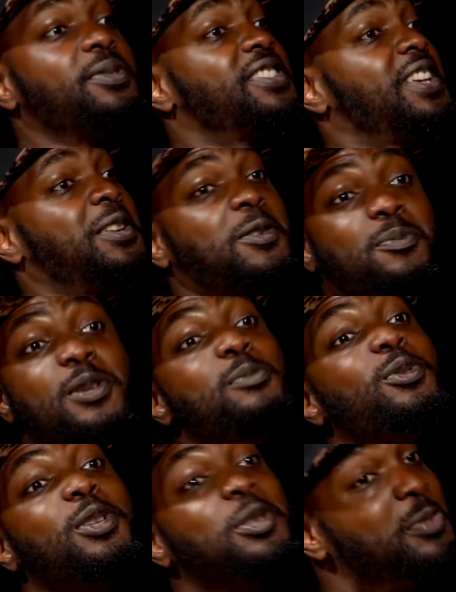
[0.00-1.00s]
percent of the
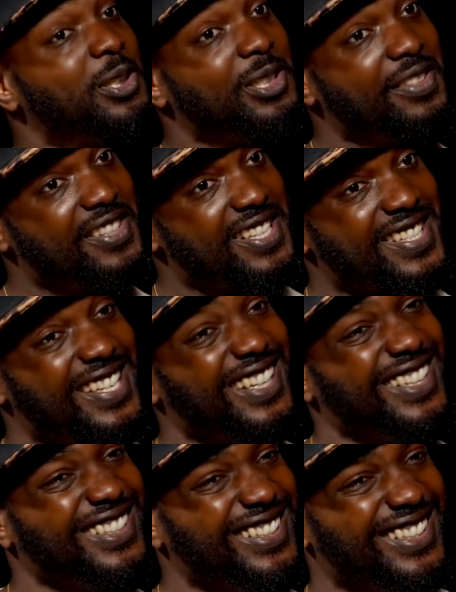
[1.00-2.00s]
people in the middle of this,
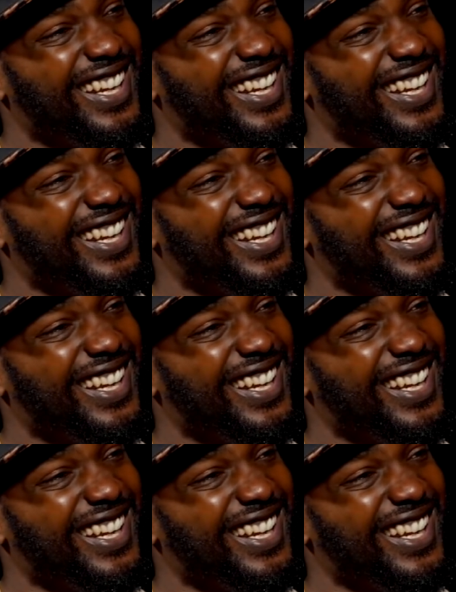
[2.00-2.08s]
yeah.